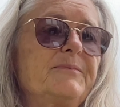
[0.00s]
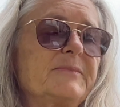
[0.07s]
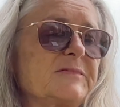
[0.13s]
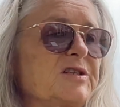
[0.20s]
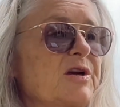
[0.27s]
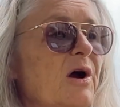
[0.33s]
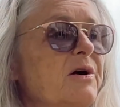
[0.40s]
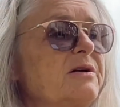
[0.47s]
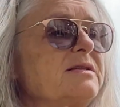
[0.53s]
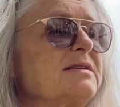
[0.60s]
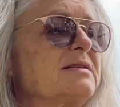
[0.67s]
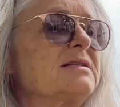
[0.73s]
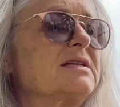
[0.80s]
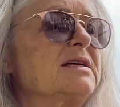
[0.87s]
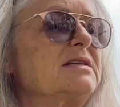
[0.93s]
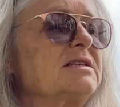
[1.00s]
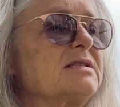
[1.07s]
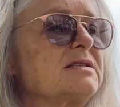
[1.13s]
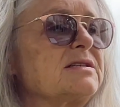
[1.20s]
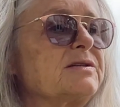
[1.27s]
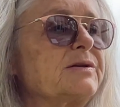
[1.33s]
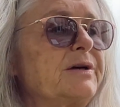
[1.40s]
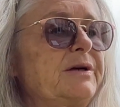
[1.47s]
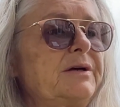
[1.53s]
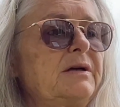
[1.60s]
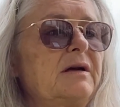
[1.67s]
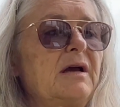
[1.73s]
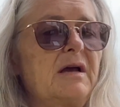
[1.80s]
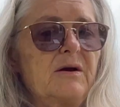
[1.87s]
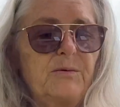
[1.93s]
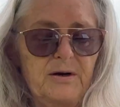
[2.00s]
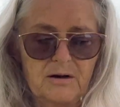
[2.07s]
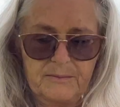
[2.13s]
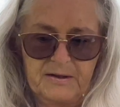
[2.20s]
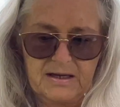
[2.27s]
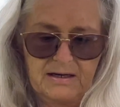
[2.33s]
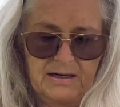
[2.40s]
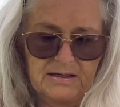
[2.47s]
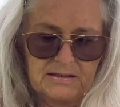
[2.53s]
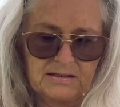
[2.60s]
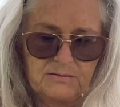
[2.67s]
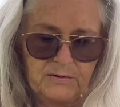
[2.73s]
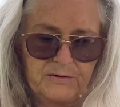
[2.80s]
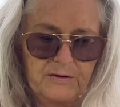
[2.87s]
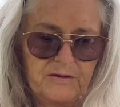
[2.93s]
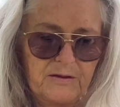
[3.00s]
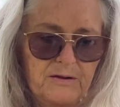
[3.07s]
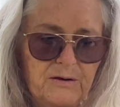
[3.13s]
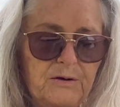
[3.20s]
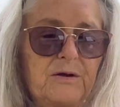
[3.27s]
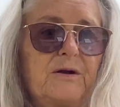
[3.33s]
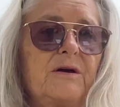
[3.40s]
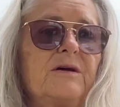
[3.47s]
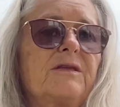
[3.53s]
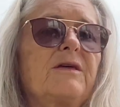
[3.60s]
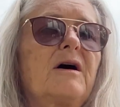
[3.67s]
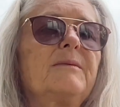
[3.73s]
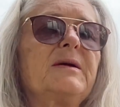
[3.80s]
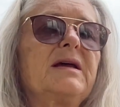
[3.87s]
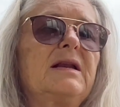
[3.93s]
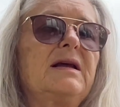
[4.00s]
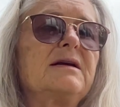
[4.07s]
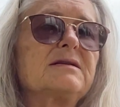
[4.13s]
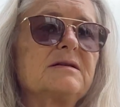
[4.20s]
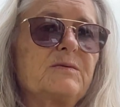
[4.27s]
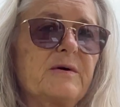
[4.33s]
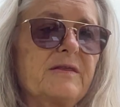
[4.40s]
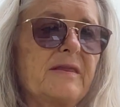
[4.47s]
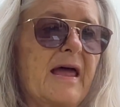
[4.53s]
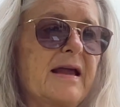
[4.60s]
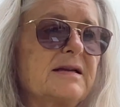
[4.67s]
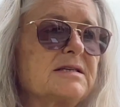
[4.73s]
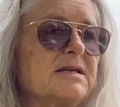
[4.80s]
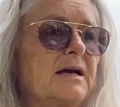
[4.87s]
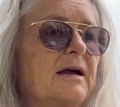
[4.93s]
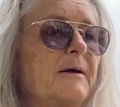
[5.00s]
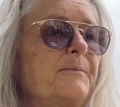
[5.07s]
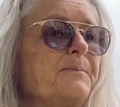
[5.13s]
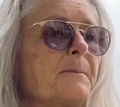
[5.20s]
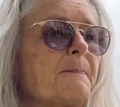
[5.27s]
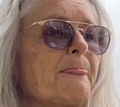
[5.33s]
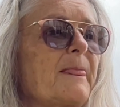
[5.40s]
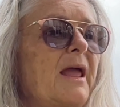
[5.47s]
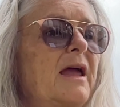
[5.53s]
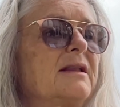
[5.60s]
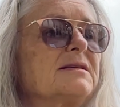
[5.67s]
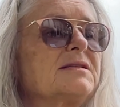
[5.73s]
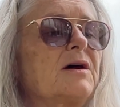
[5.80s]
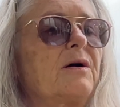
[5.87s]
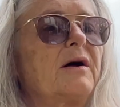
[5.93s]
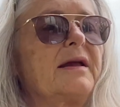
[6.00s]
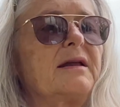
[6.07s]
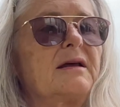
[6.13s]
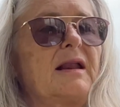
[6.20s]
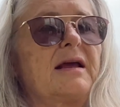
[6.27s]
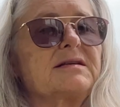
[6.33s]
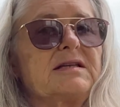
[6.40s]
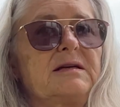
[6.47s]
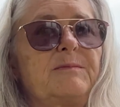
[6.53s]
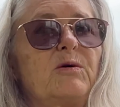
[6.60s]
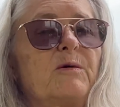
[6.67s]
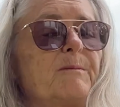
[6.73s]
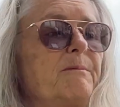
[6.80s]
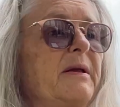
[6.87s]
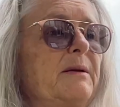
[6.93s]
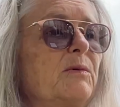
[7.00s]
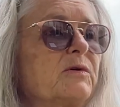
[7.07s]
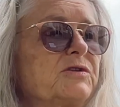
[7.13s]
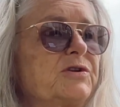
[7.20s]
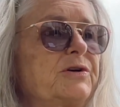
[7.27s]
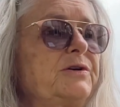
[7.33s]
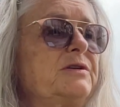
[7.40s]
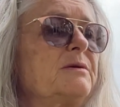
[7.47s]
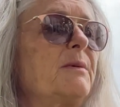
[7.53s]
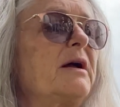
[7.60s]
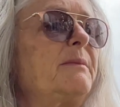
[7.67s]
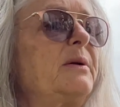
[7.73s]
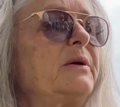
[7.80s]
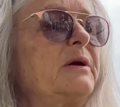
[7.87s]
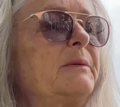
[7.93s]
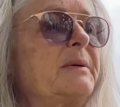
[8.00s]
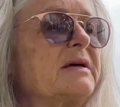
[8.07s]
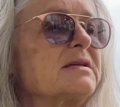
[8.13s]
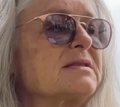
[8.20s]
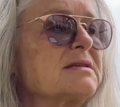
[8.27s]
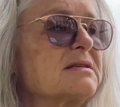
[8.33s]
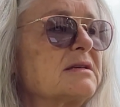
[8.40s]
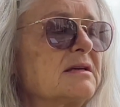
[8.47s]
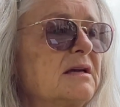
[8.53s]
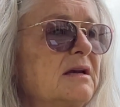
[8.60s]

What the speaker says: shows and teaches through. When I'm connected with the earth, I'm connected with nature. And so I can actually be more true to my purpose.